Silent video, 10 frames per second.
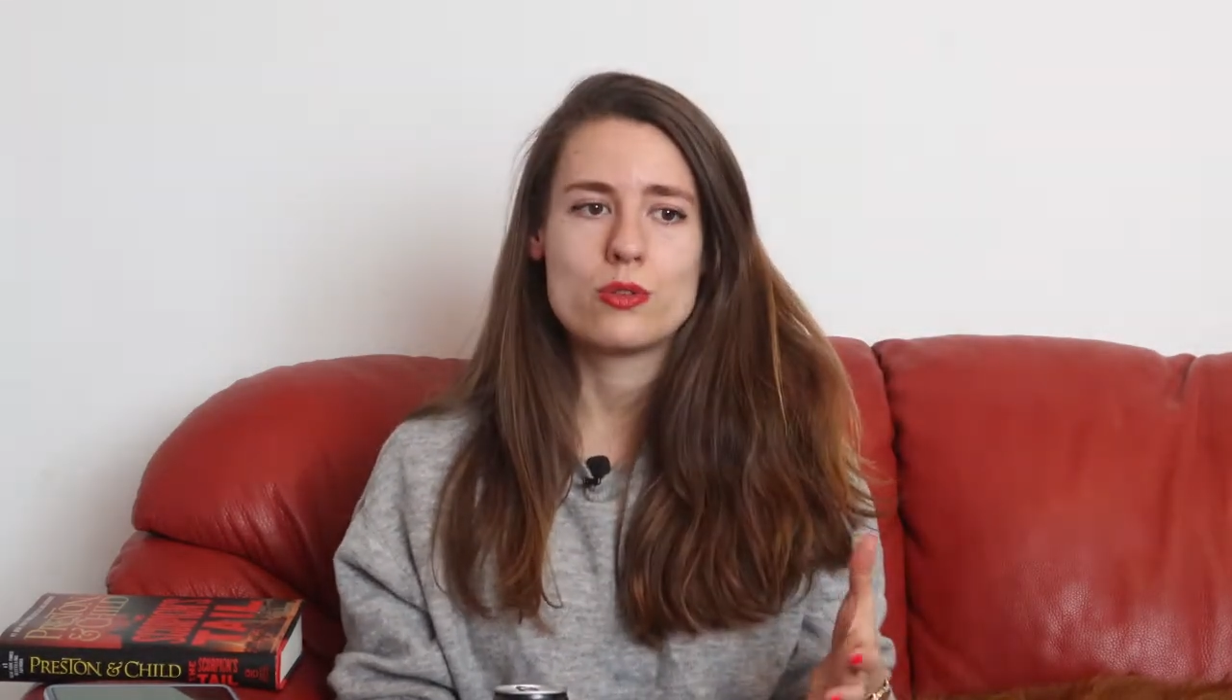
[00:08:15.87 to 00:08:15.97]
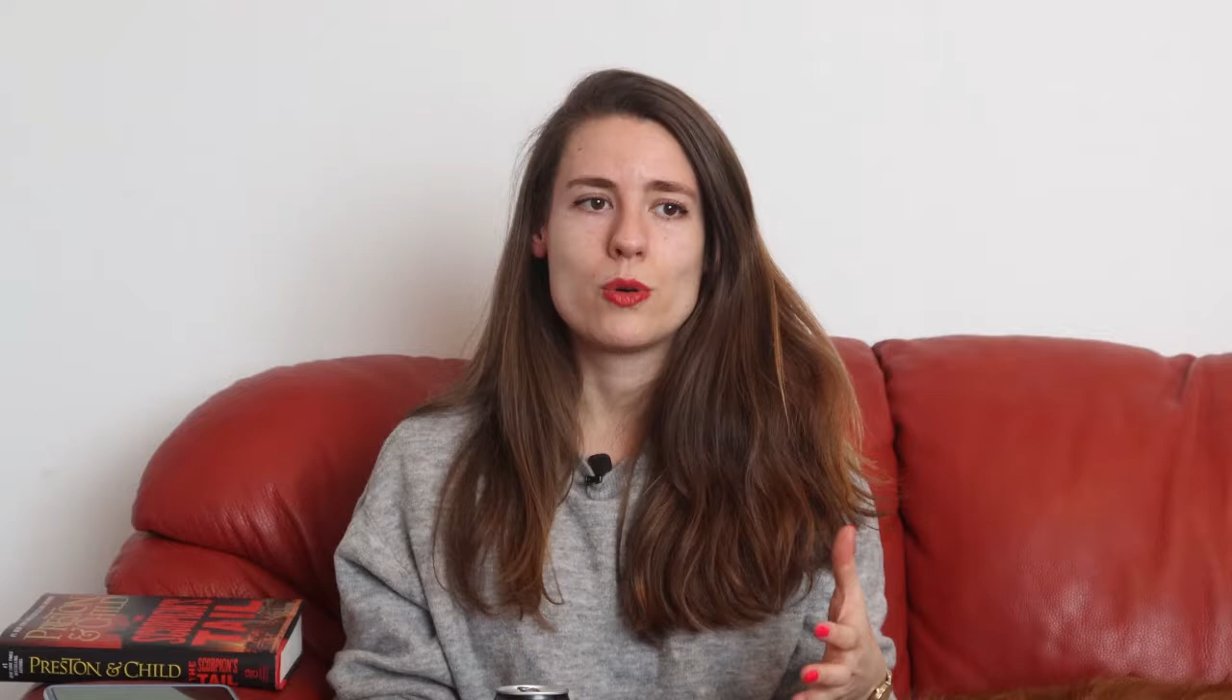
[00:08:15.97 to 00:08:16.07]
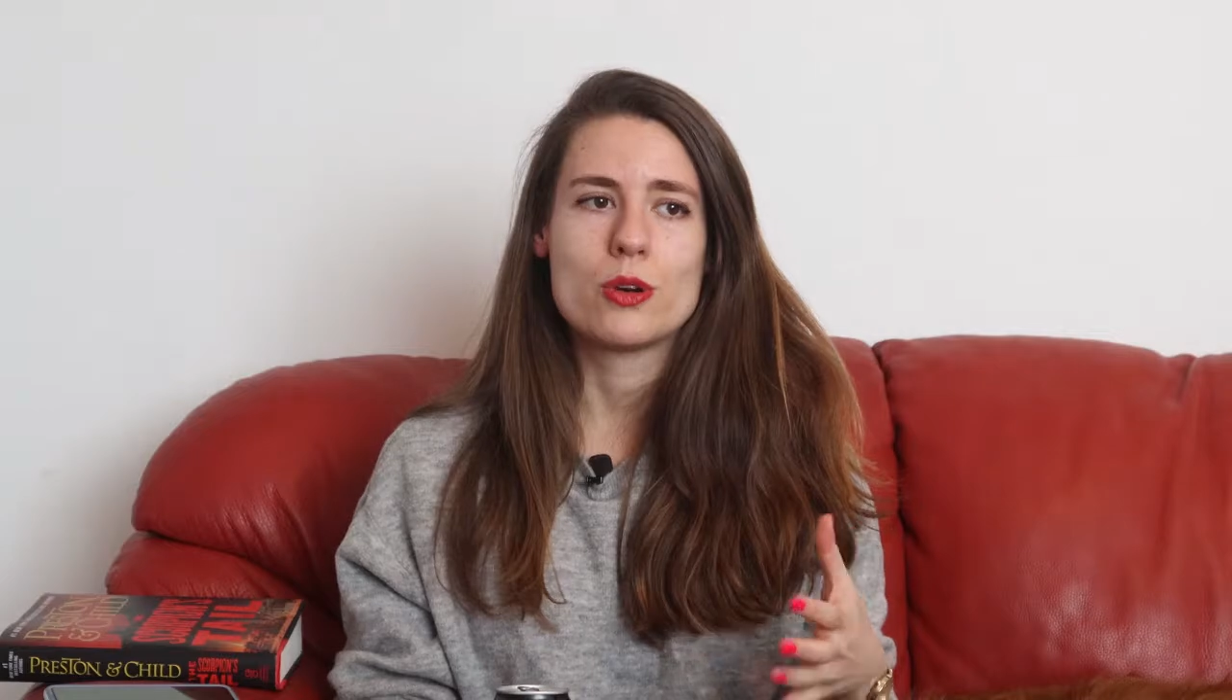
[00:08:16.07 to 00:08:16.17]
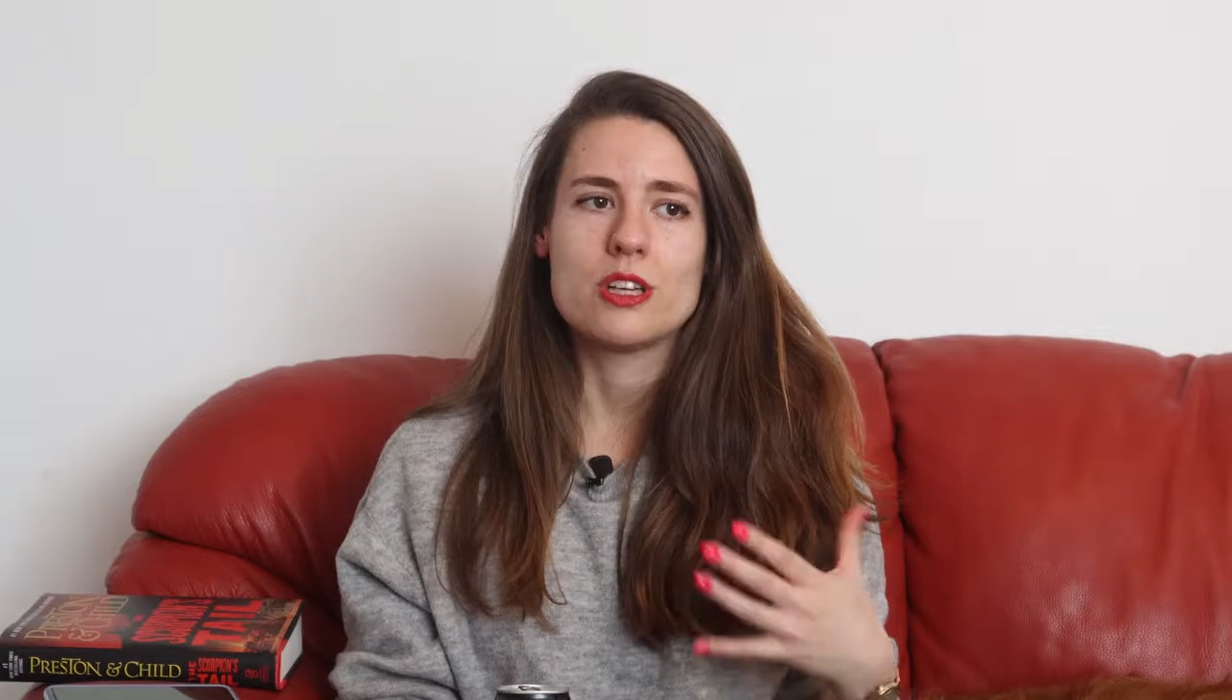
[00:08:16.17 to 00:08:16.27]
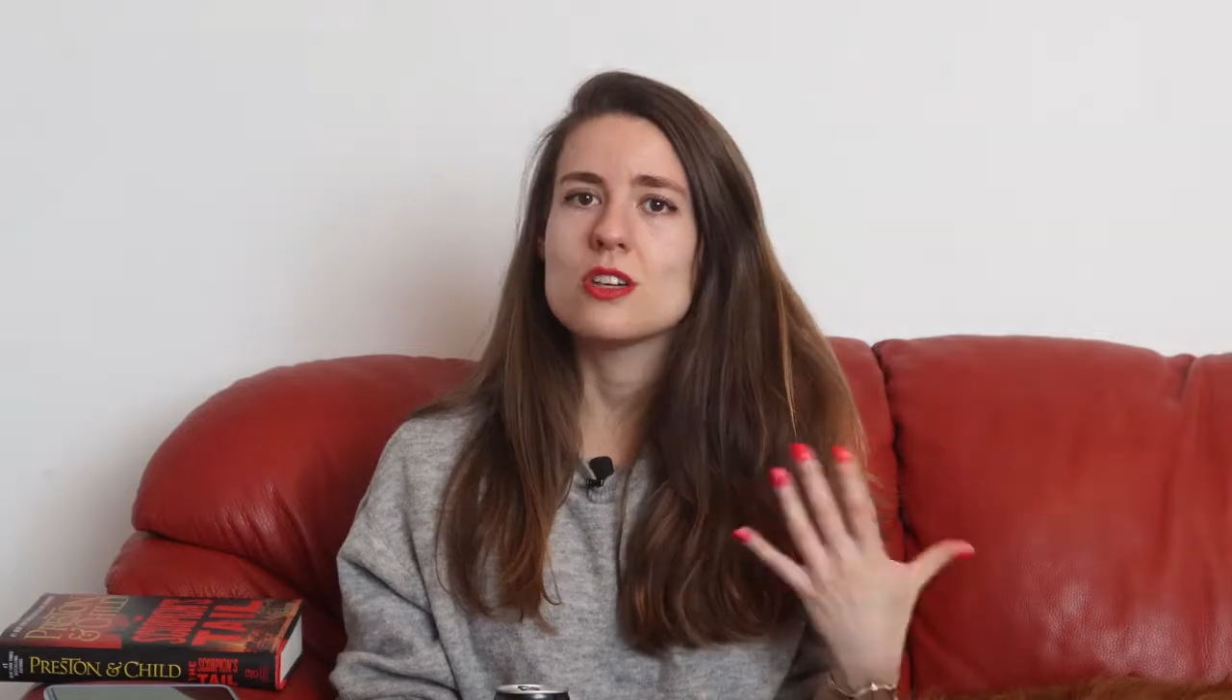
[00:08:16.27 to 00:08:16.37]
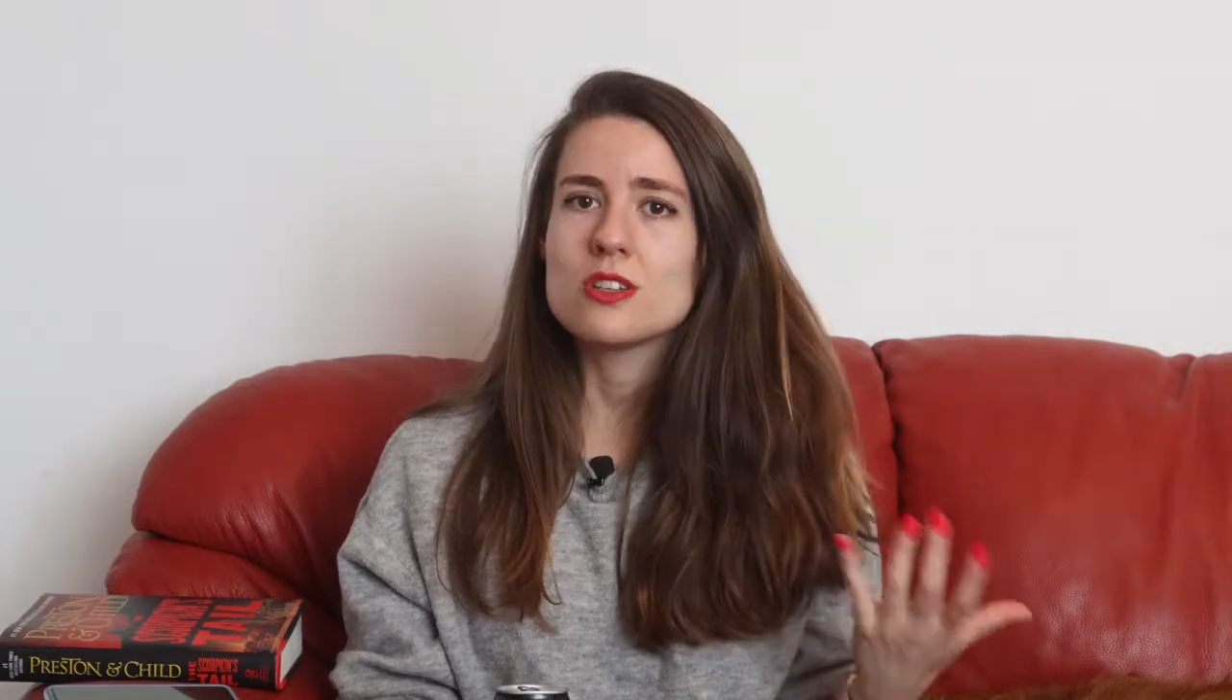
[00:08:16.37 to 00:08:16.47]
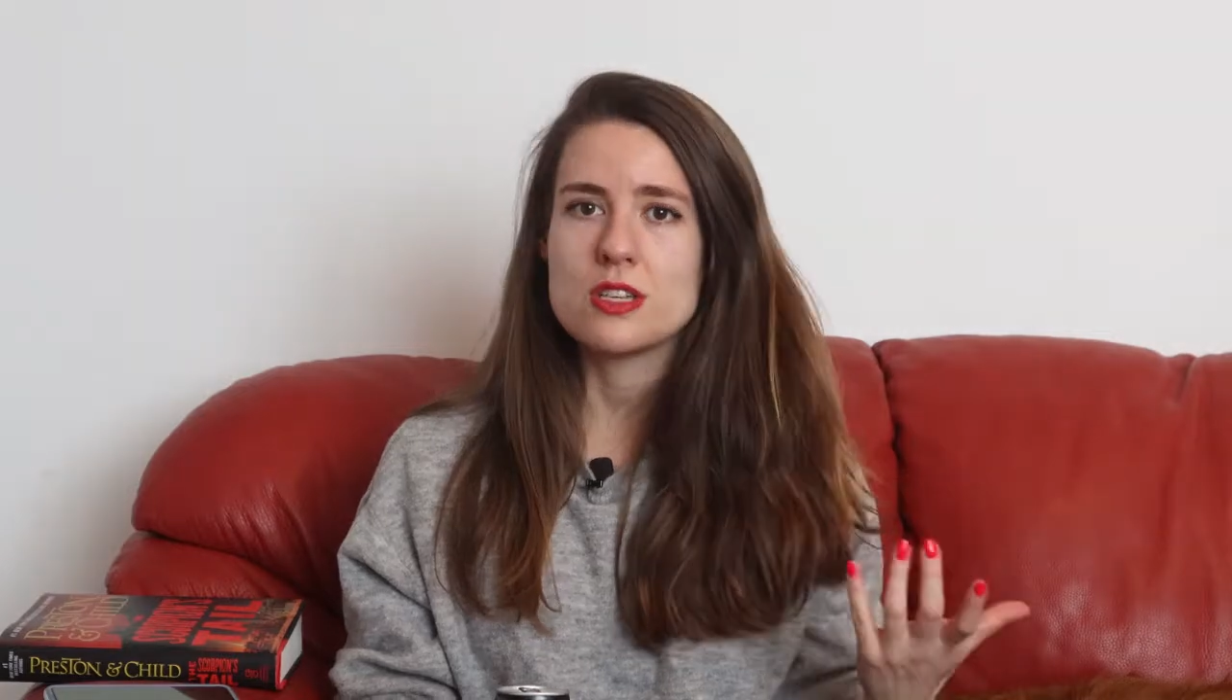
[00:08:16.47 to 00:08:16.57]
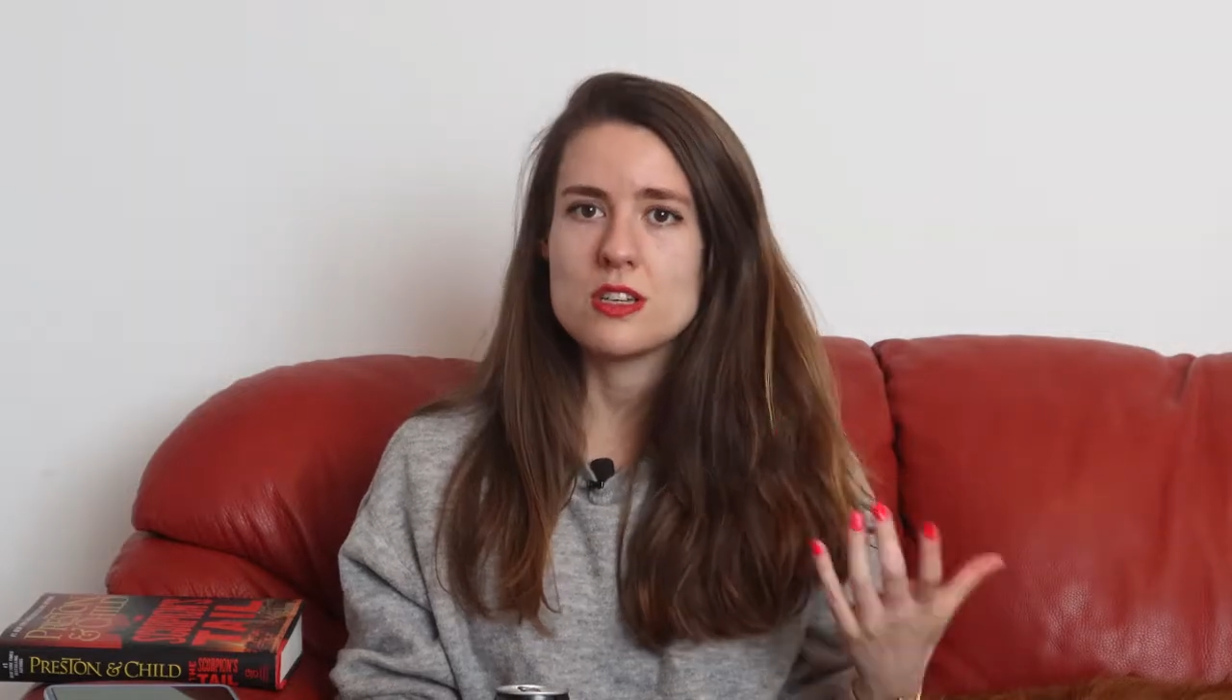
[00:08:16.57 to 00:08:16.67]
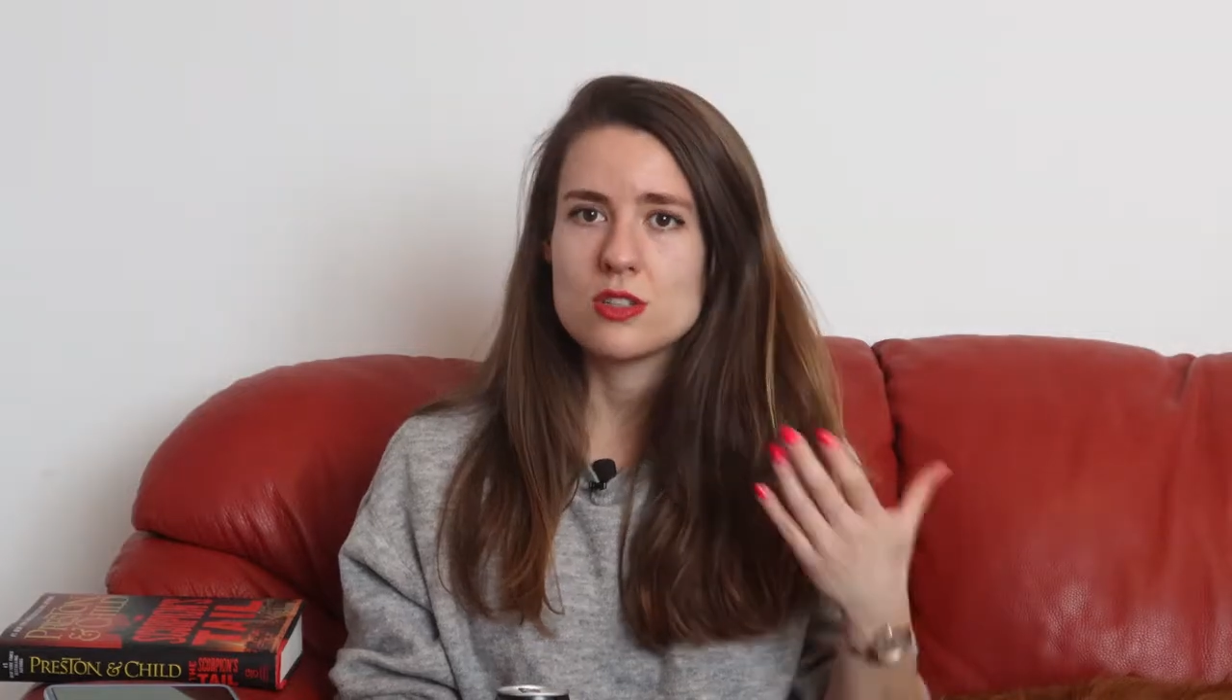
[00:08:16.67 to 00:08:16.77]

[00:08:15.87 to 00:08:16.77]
for years and